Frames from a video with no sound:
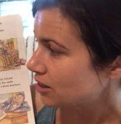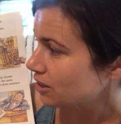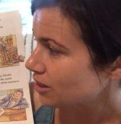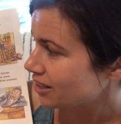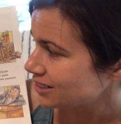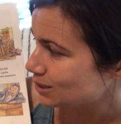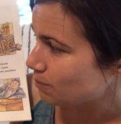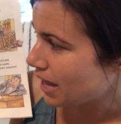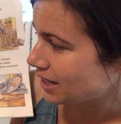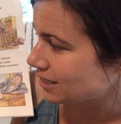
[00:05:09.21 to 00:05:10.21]
Look at all these
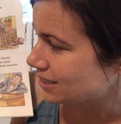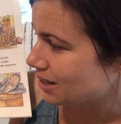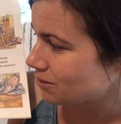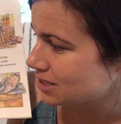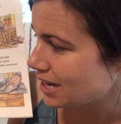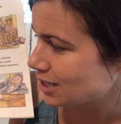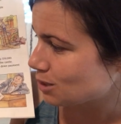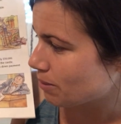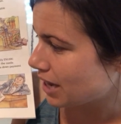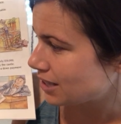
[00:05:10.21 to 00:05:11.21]
pennies that it would take
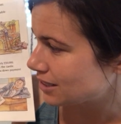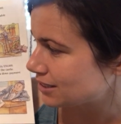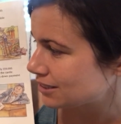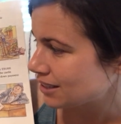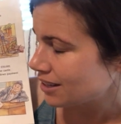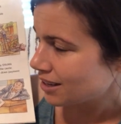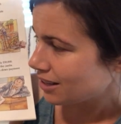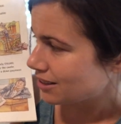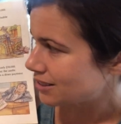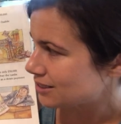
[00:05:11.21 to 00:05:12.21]
to buy
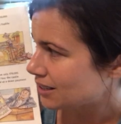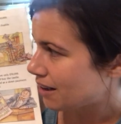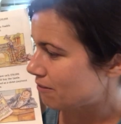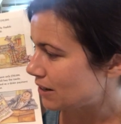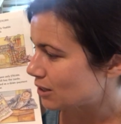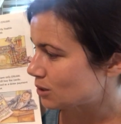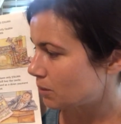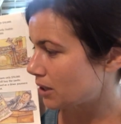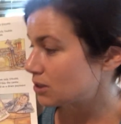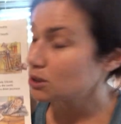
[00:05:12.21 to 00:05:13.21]
this
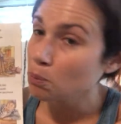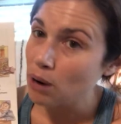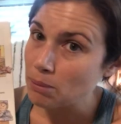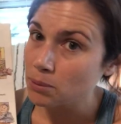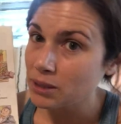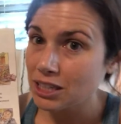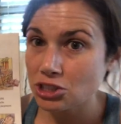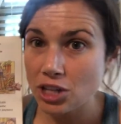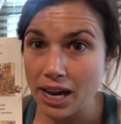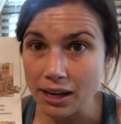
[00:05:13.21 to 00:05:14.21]
Ferris wheel. So probably
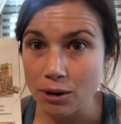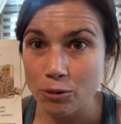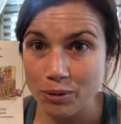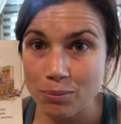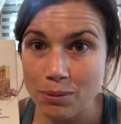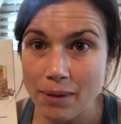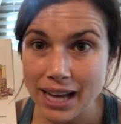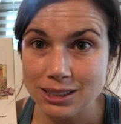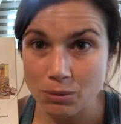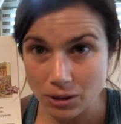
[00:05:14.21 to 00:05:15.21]
a check would be
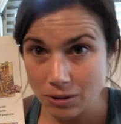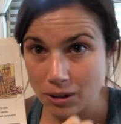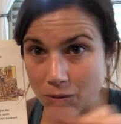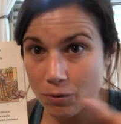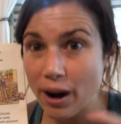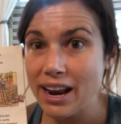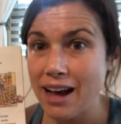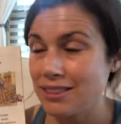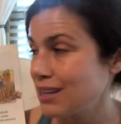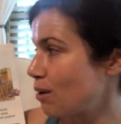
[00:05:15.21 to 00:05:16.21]
best, where you can write
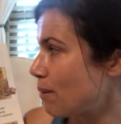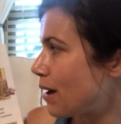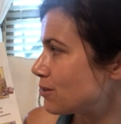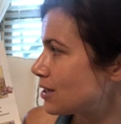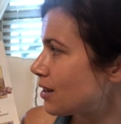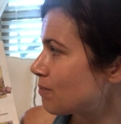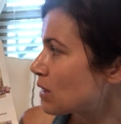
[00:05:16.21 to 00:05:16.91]
out the amount.